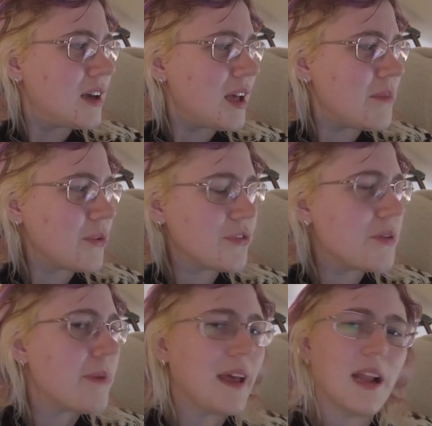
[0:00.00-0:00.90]
It must have
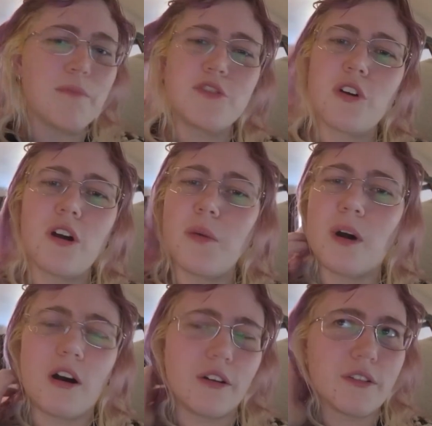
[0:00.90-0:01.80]
been. I'm sure it
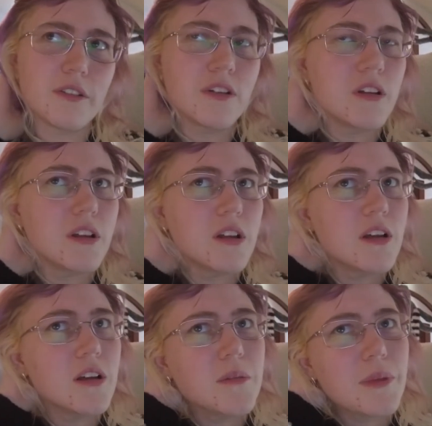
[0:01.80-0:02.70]
was.
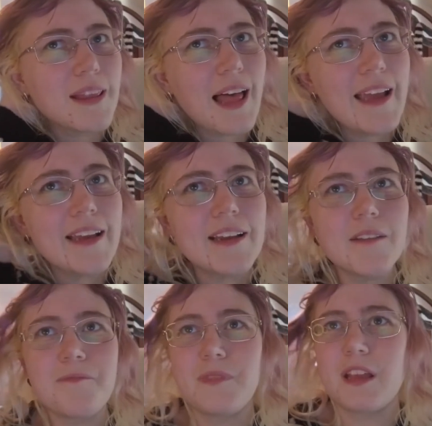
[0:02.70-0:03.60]
But like,
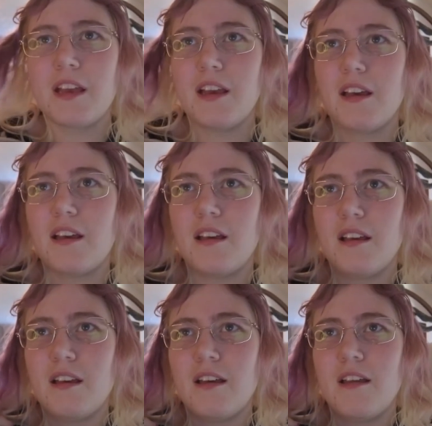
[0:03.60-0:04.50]

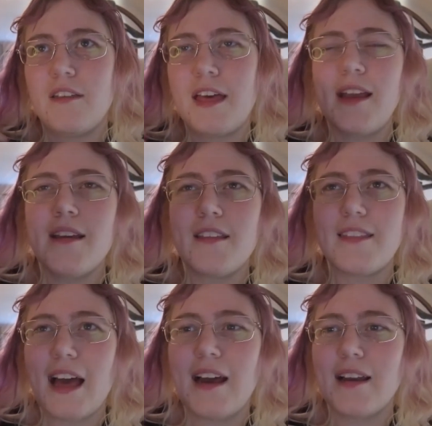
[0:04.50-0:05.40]

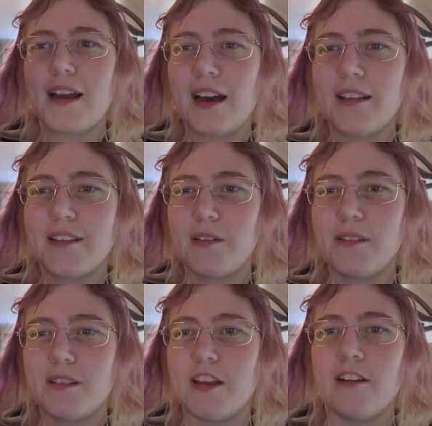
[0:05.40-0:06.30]
that cartoon
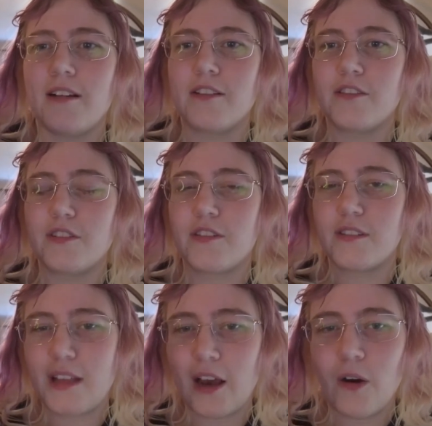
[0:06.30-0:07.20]
series just
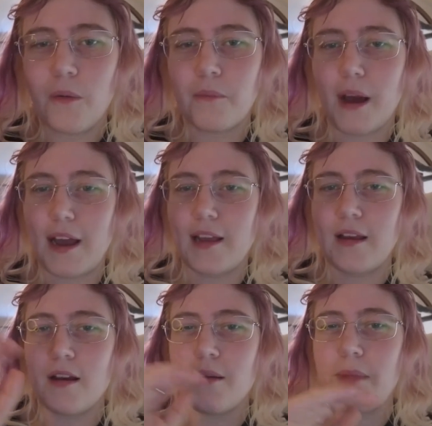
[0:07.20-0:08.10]
set up my
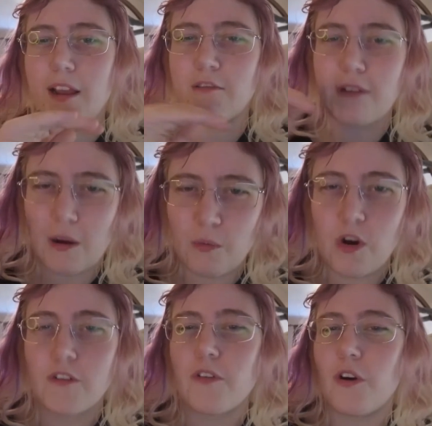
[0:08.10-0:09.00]

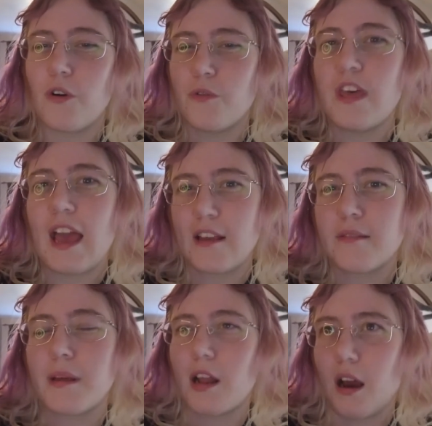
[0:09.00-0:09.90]
groundwork for who the
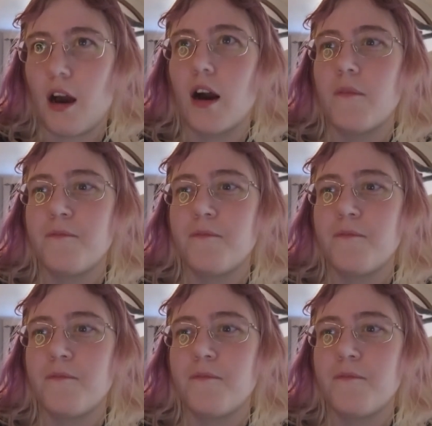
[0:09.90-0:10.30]
X-Men are.